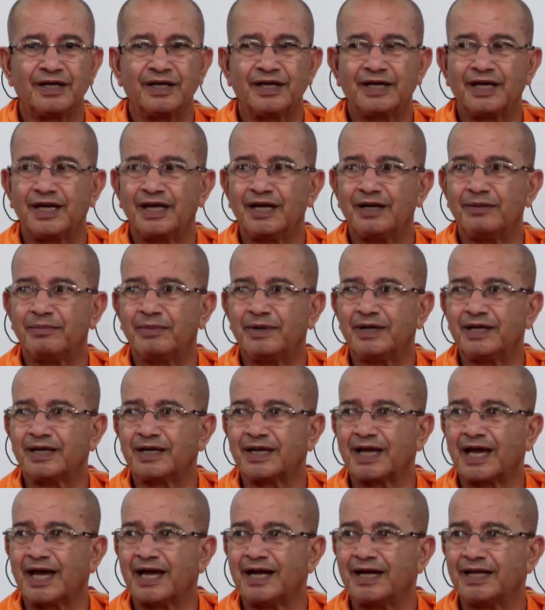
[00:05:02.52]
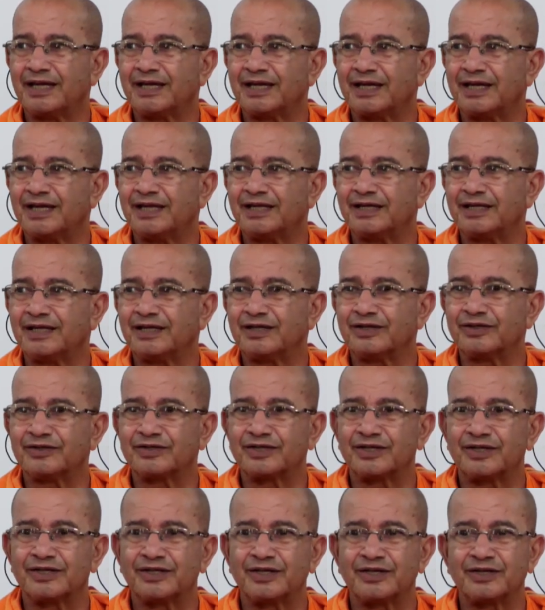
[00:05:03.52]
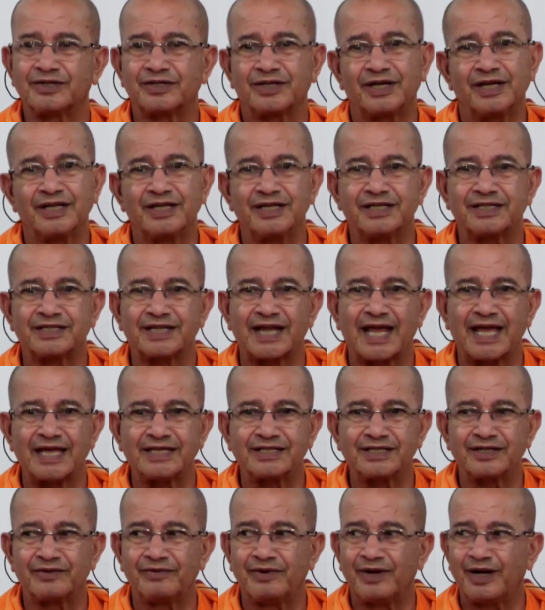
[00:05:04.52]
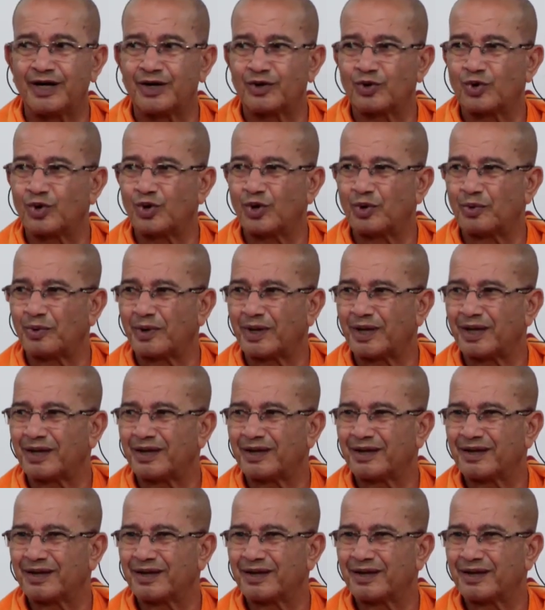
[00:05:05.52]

anybody carrying anything, they suddenly snatch away and go away.